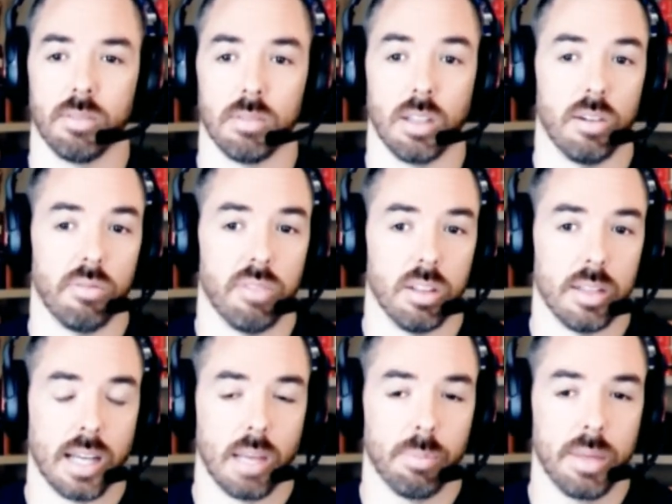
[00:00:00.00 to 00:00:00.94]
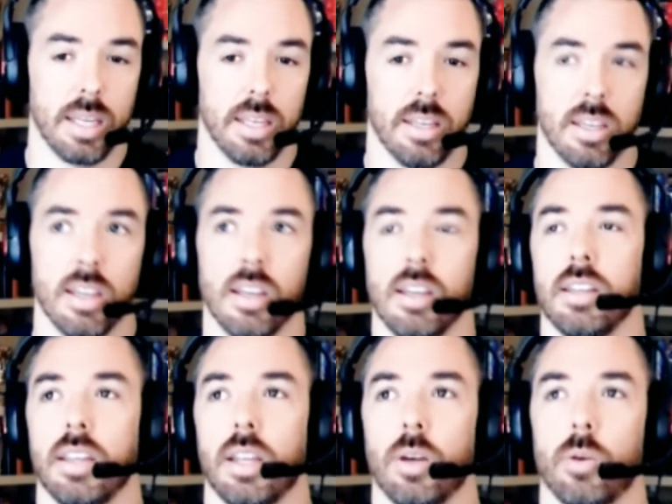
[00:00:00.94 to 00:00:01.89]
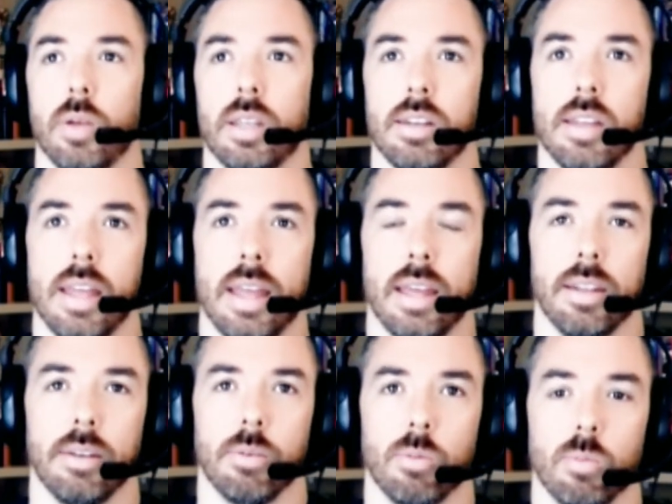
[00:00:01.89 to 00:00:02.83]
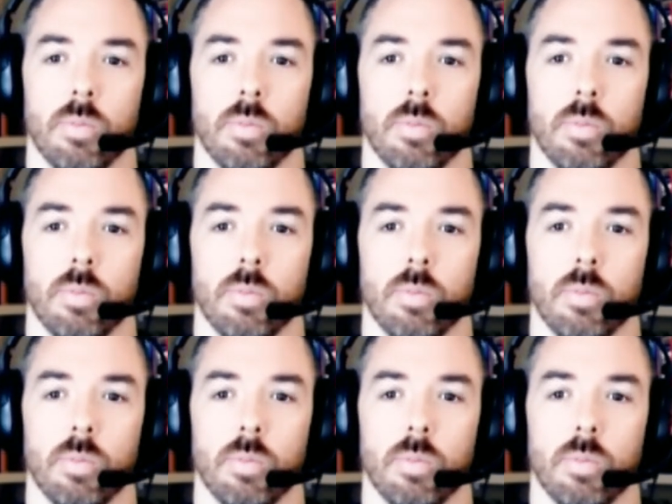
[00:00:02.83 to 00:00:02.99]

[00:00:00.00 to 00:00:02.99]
love the League IP, and